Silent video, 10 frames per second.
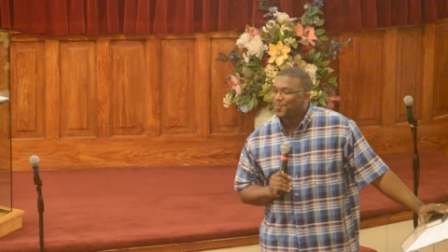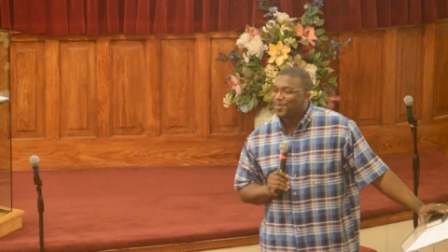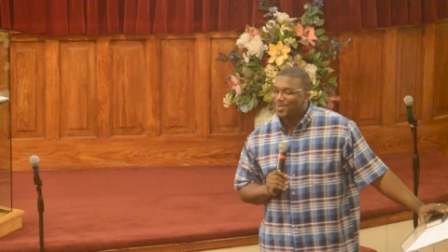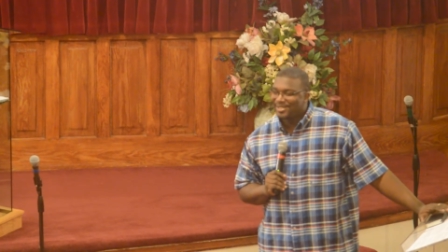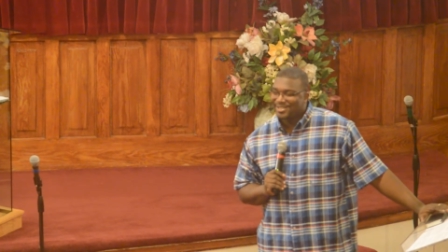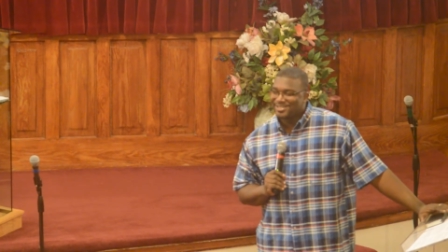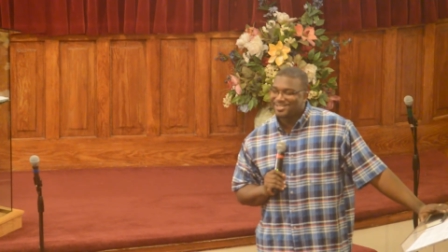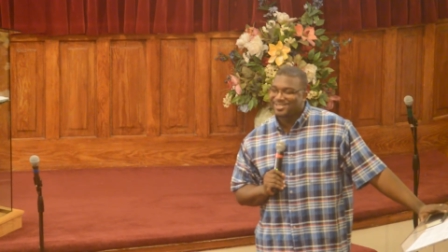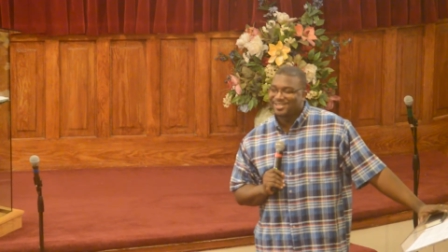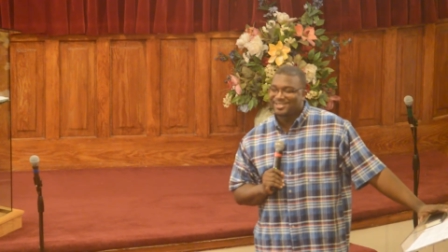
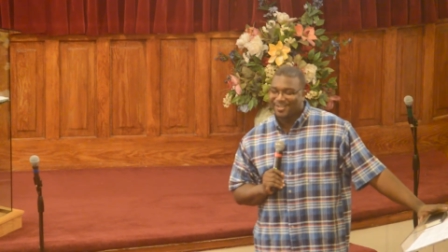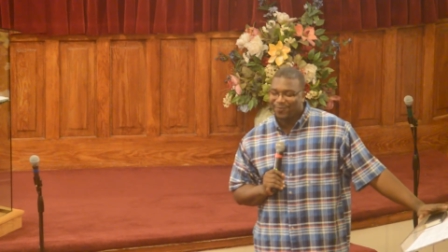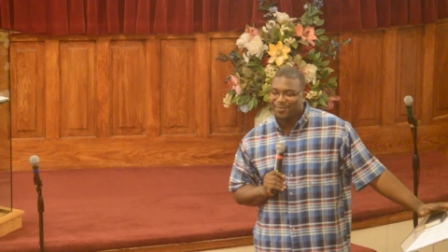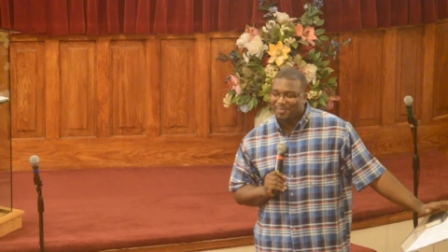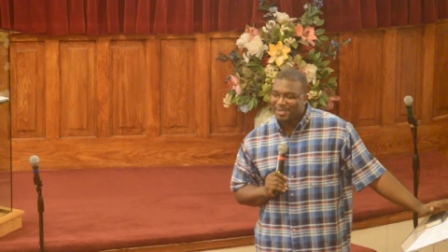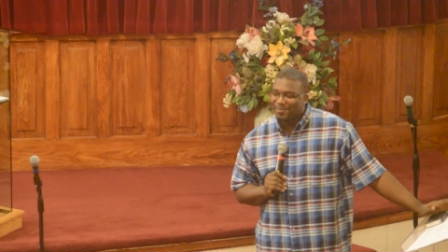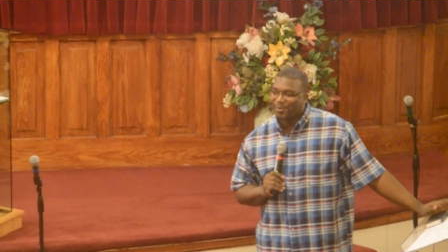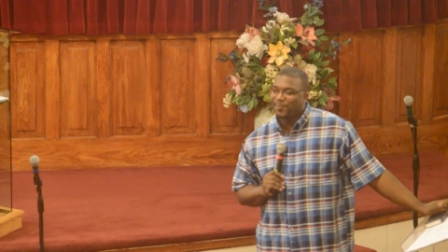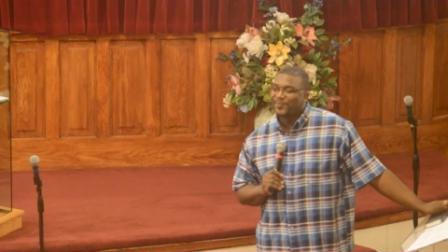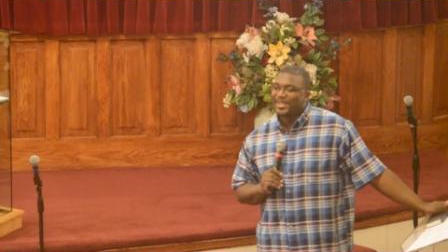because different
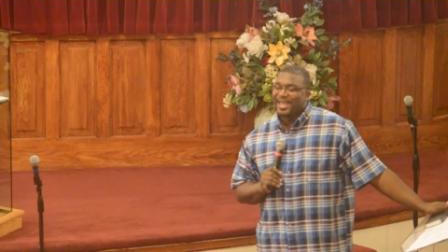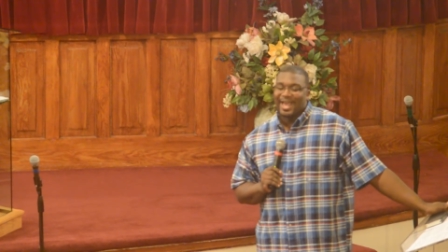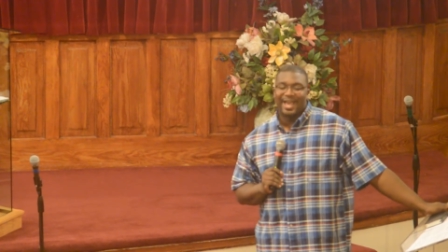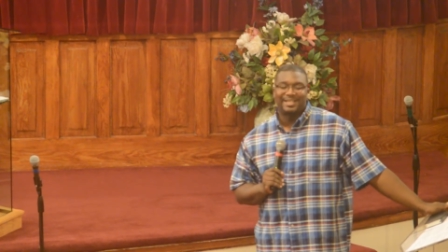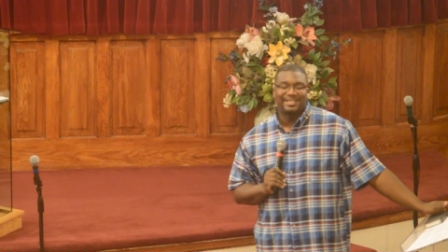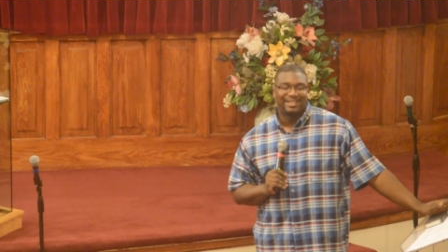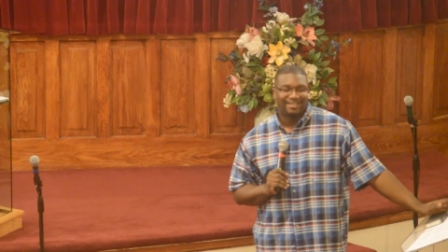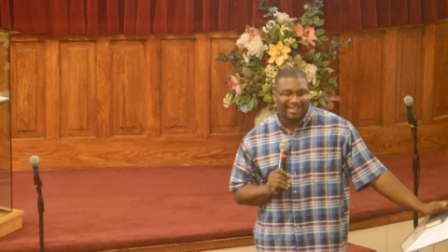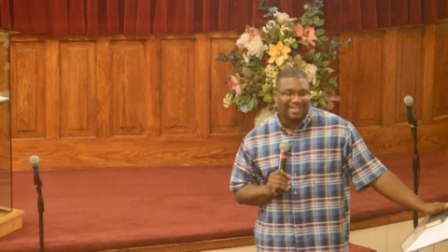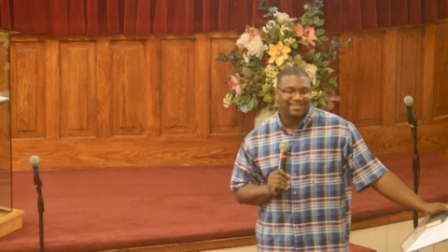people had
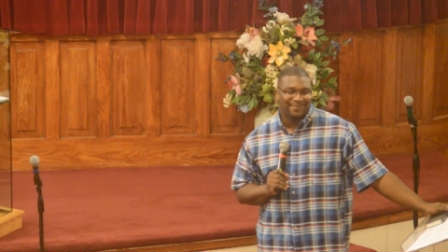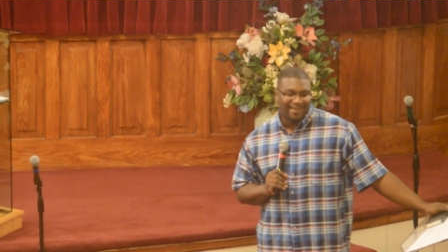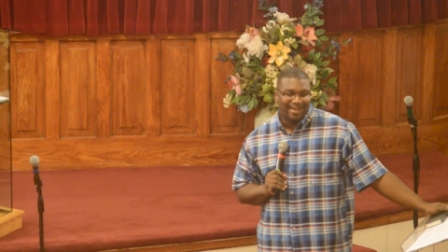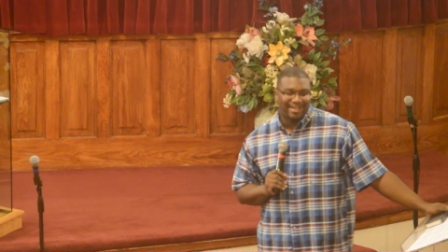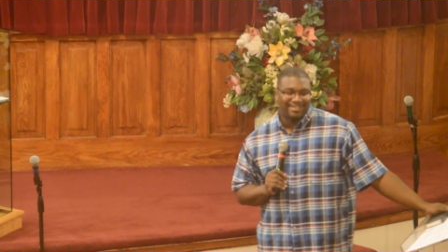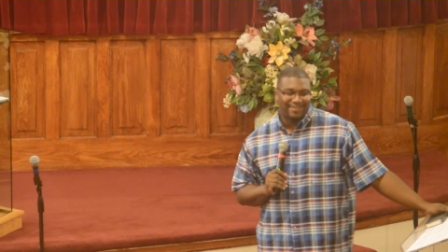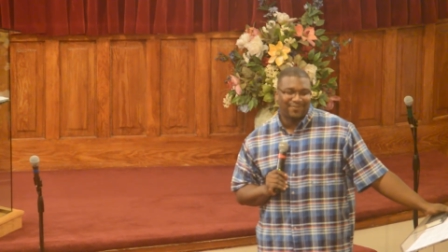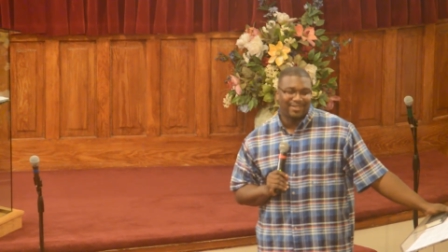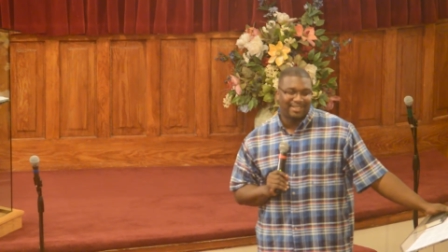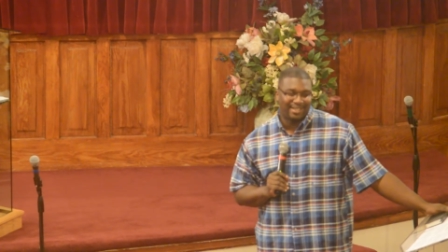classified
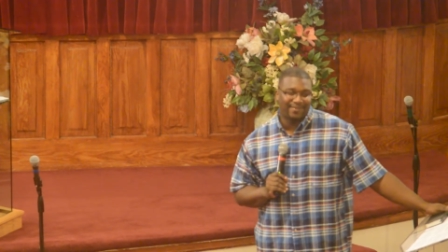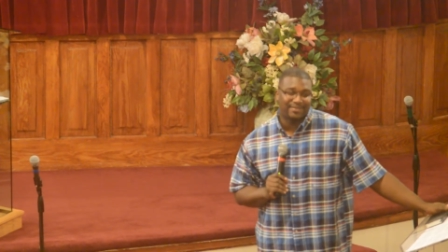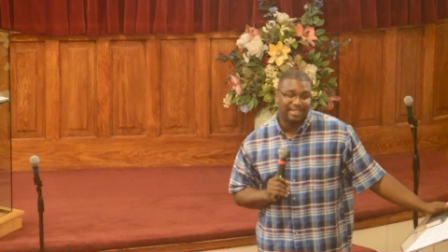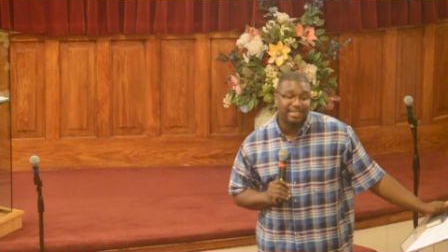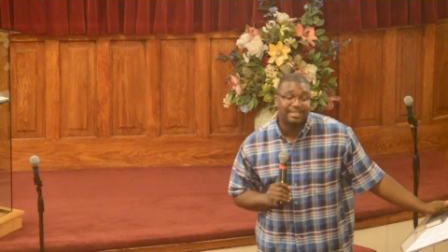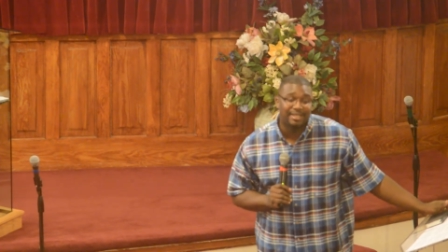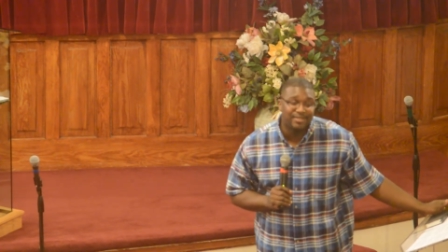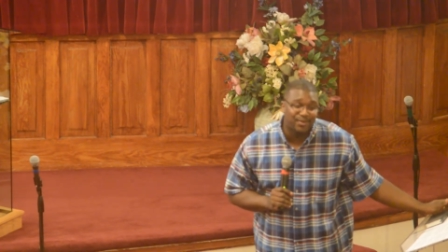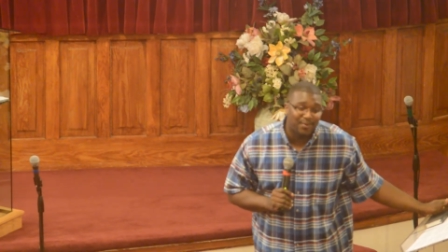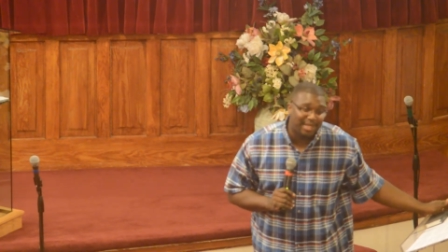different gifts in such
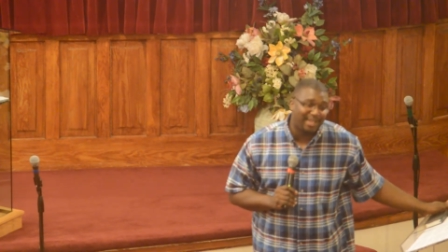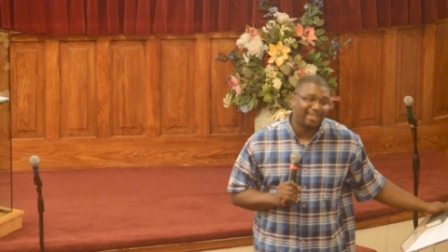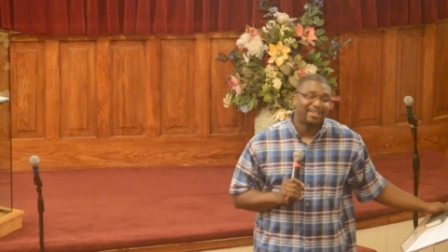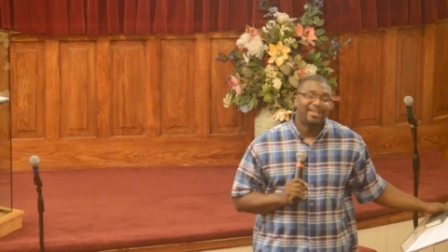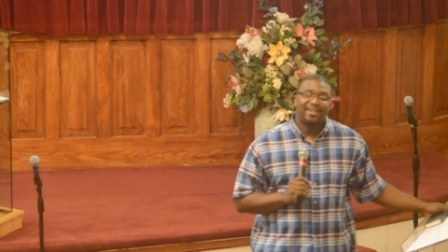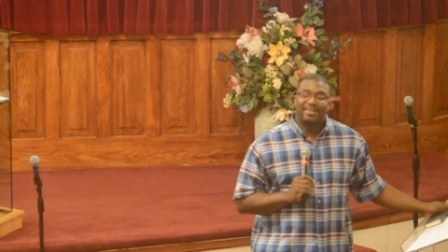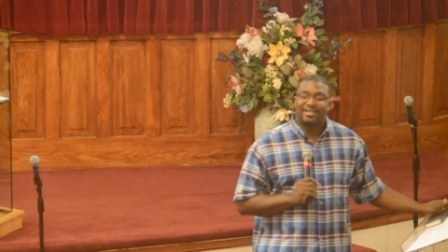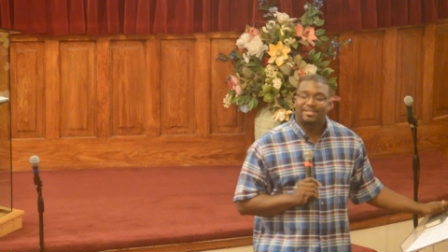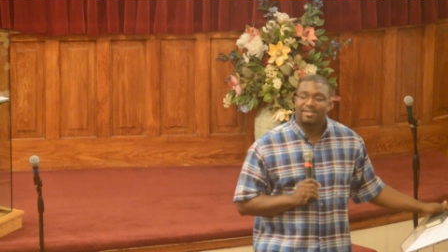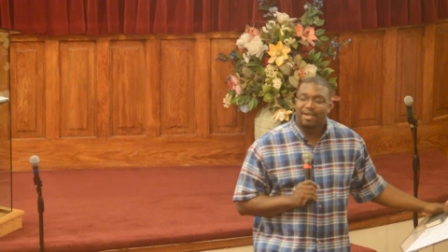a way that
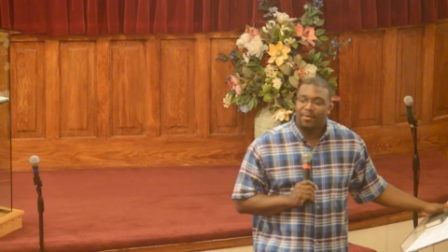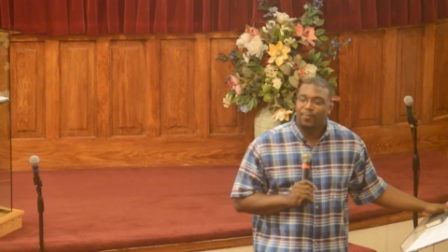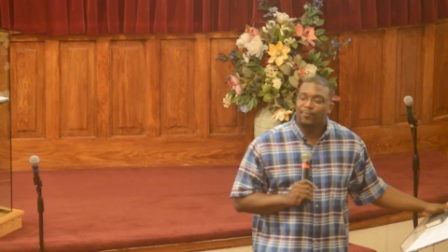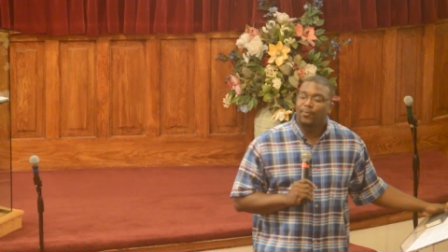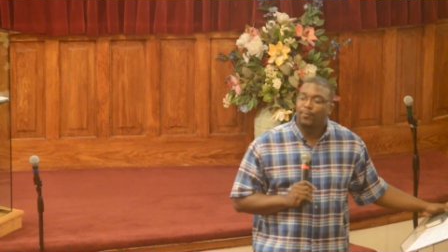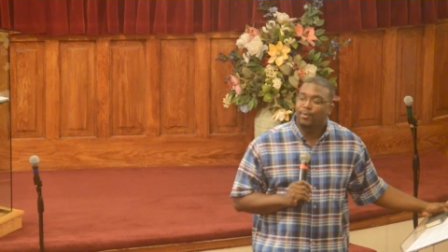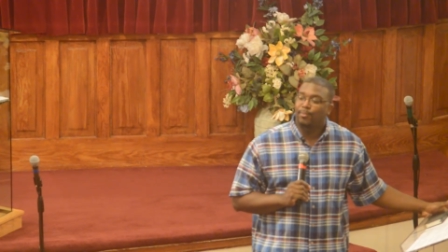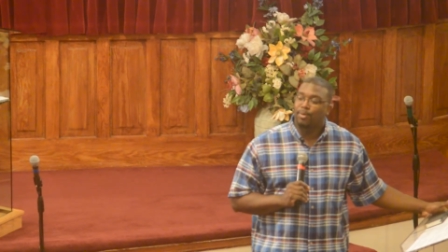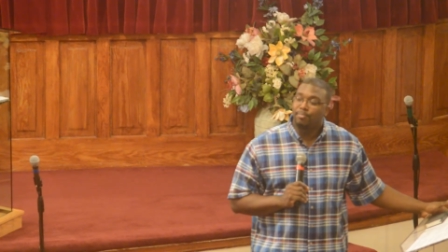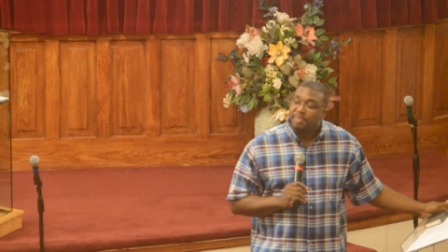some were
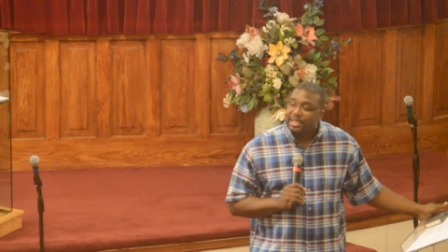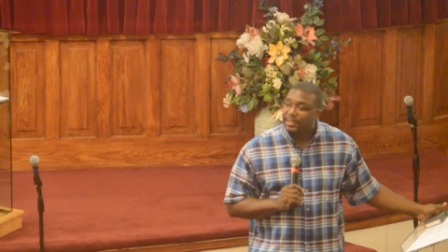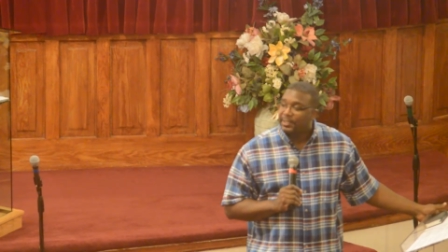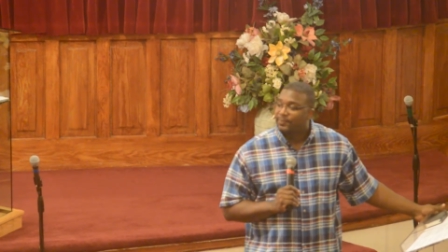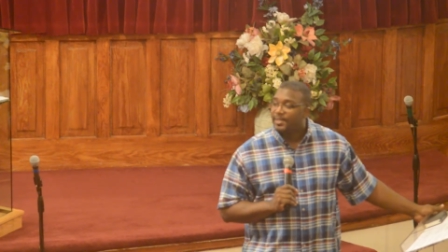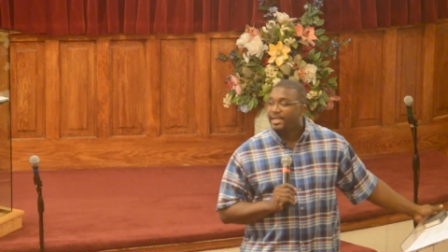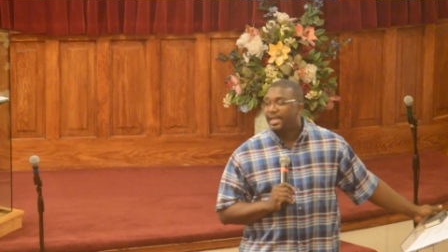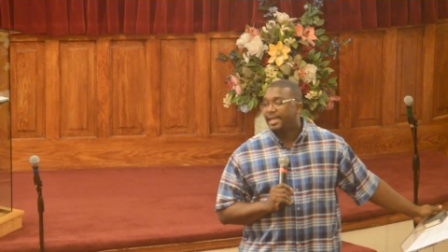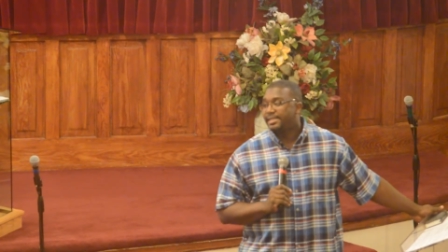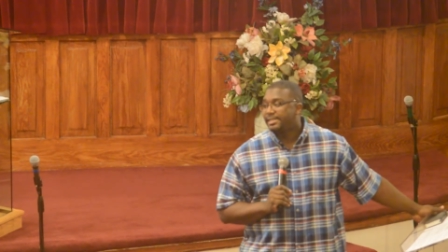premier
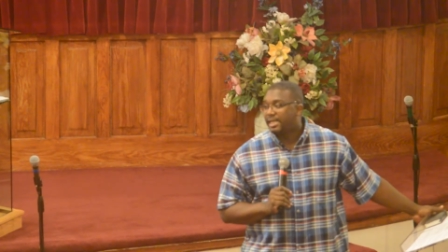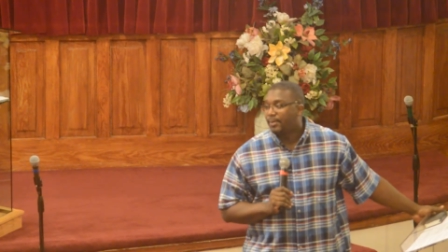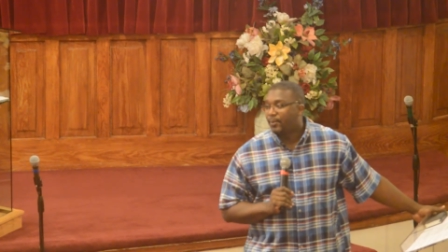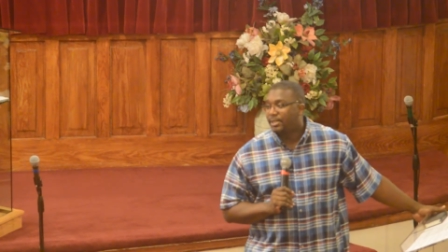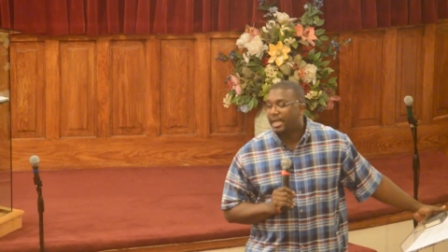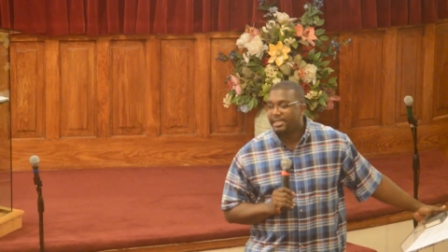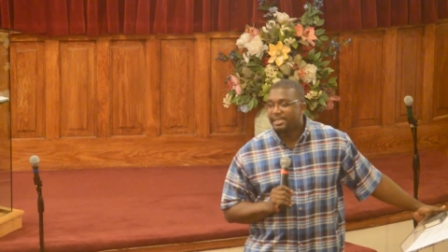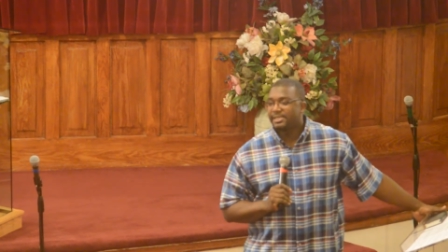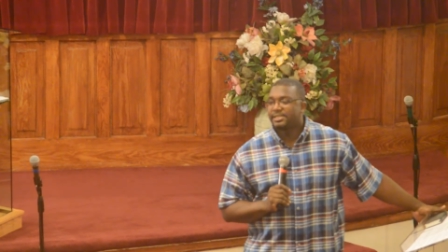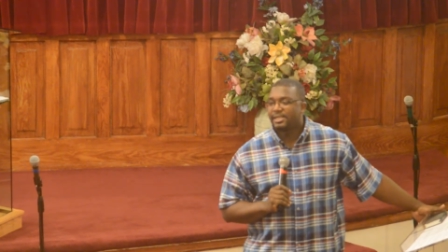and some were not
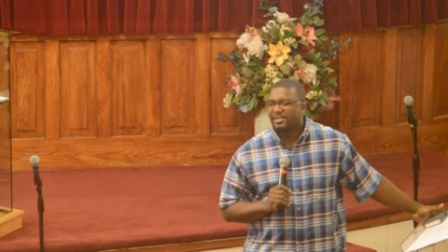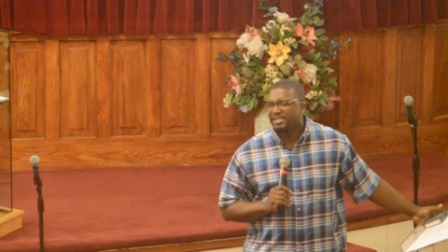necessary.